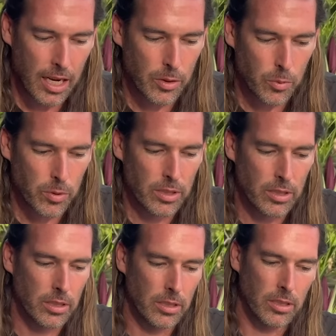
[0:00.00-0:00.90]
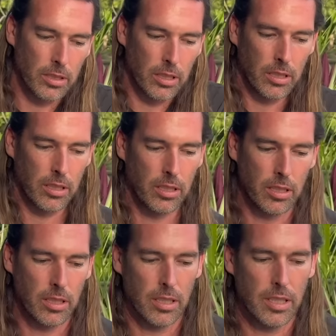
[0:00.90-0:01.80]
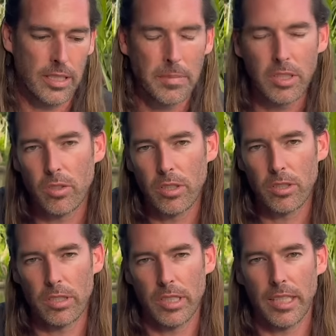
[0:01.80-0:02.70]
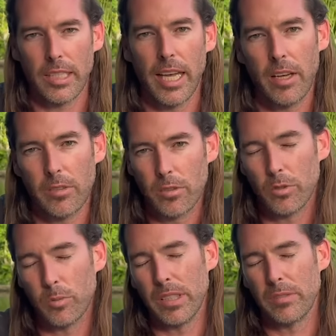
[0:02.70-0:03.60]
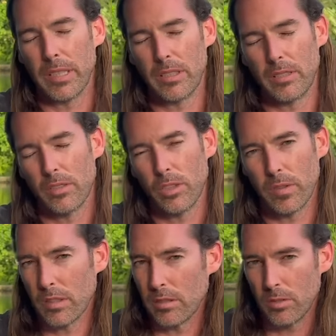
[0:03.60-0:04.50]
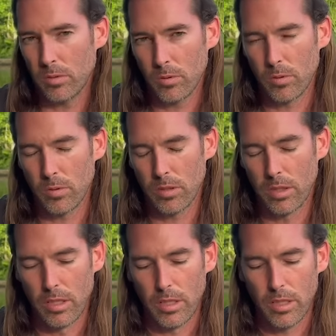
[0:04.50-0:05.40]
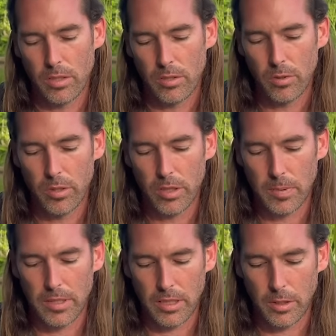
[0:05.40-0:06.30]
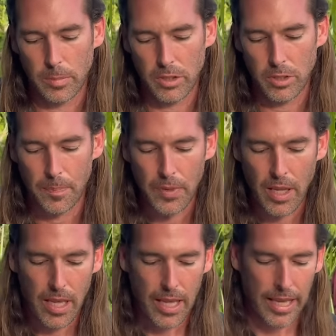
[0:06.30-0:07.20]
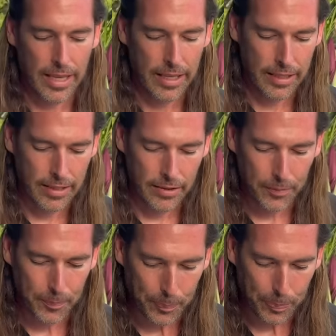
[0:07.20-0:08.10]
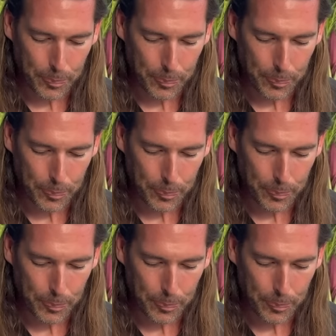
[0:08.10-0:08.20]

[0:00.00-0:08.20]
I was attempting to understand how to be of best service to to this particular person, and um,